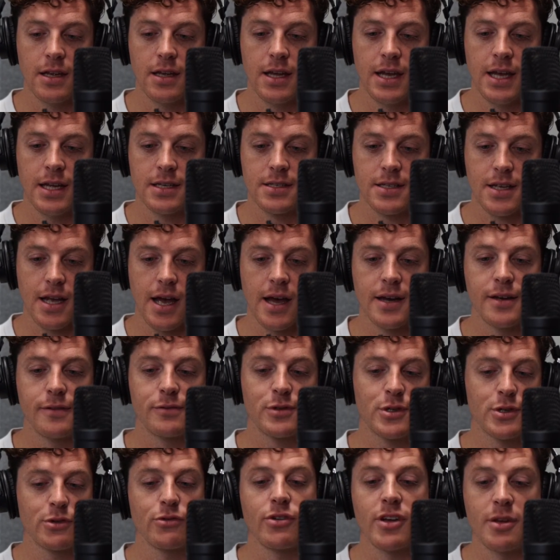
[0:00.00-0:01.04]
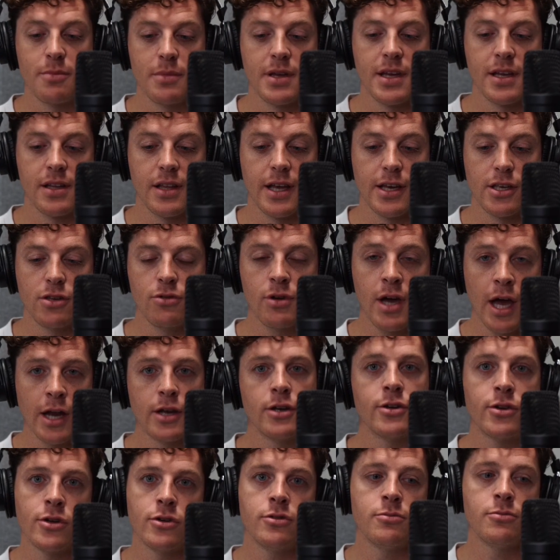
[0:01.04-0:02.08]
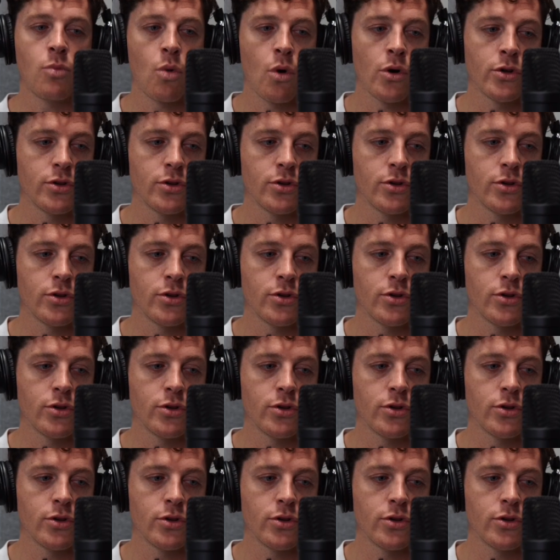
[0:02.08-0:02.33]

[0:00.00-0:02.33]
it's kind of screaming like, you got to do more,